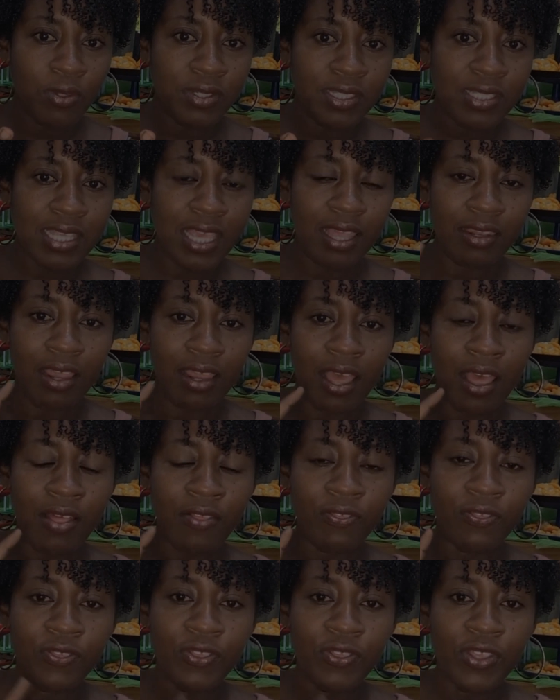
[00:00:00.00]
skin,
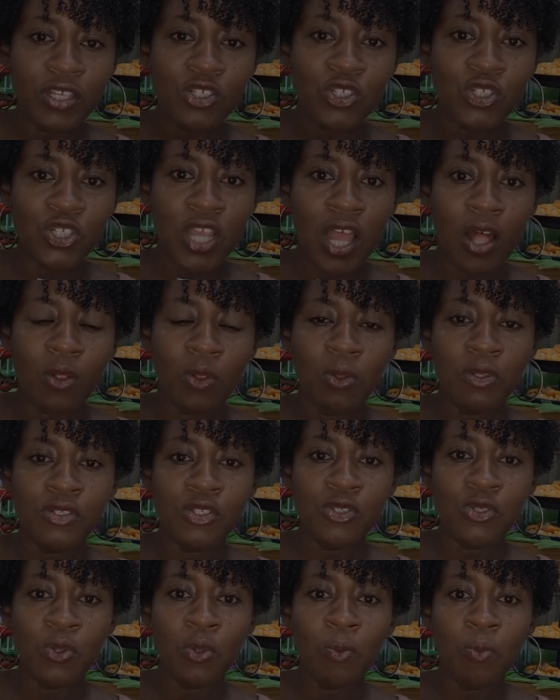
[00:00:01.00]
this charcoal
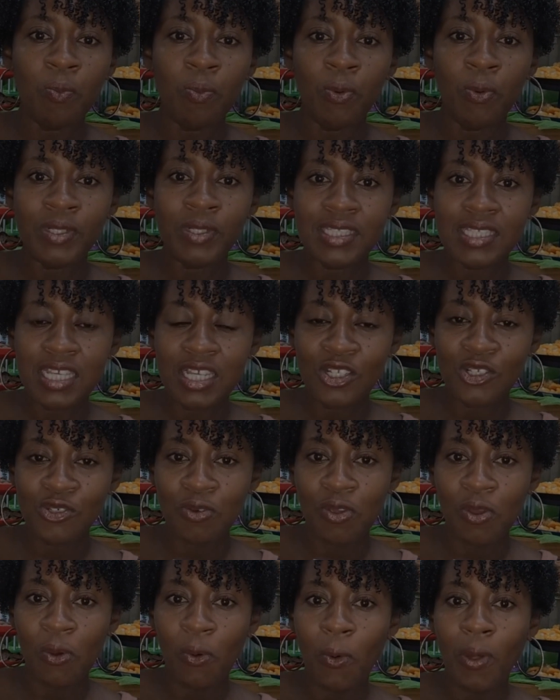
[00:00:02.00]
soap with tea
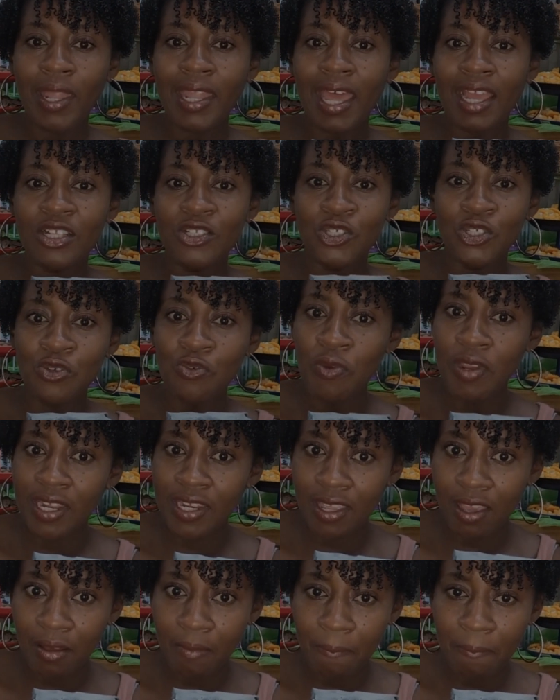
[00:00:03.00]
tree oil and
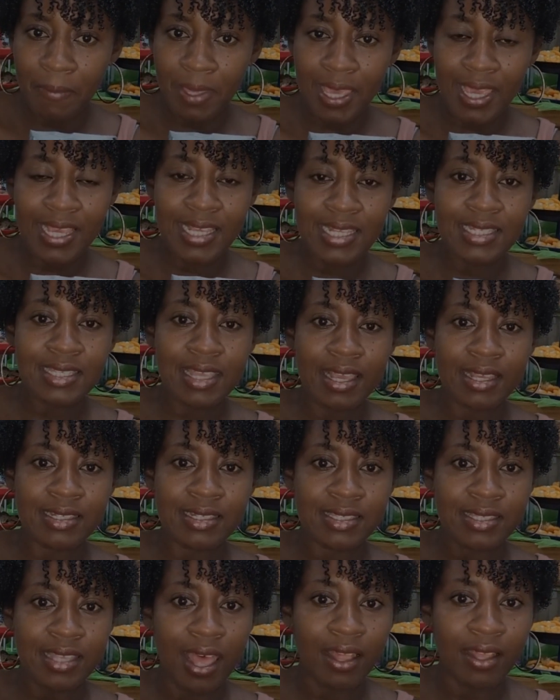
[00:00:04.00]
geranium is
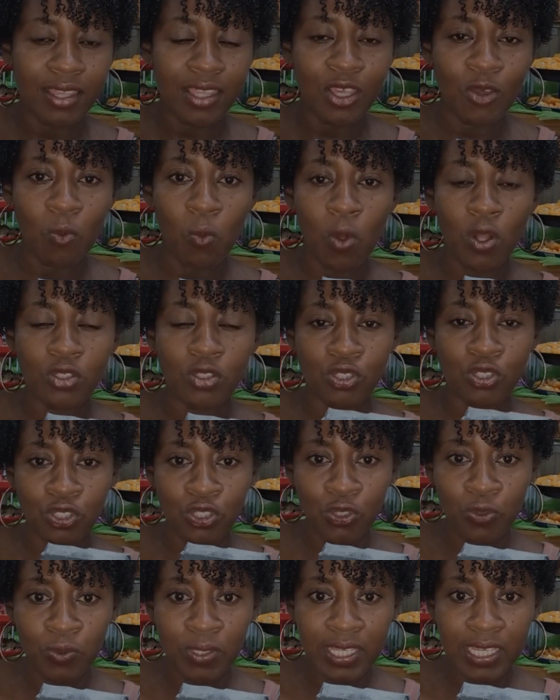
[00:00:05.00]
exactly what
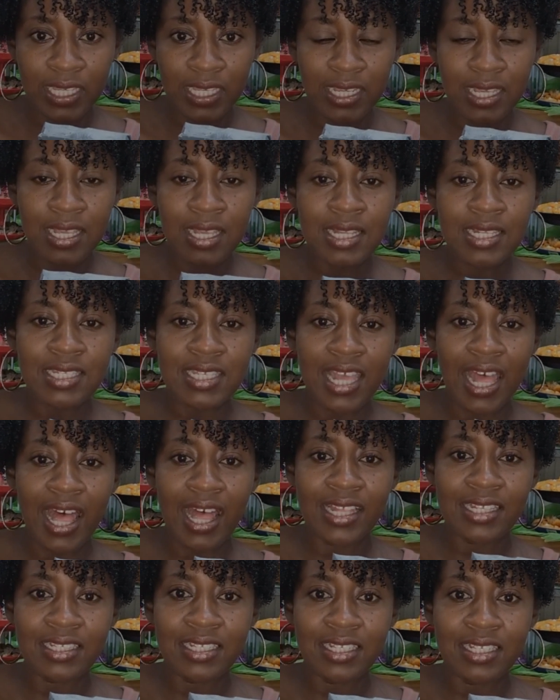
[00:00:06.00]
you need to
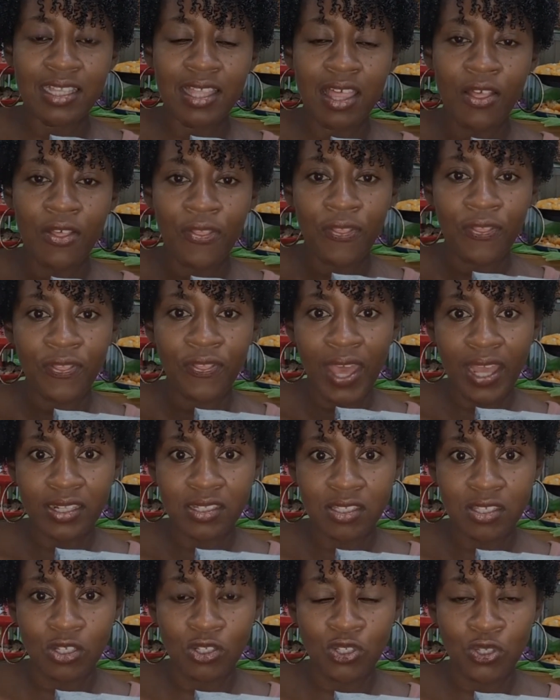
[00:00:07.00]
handle that
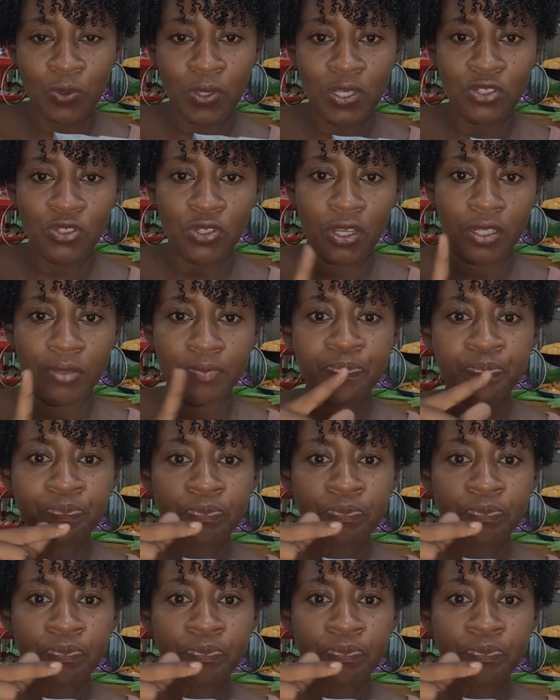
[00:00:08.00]
situation.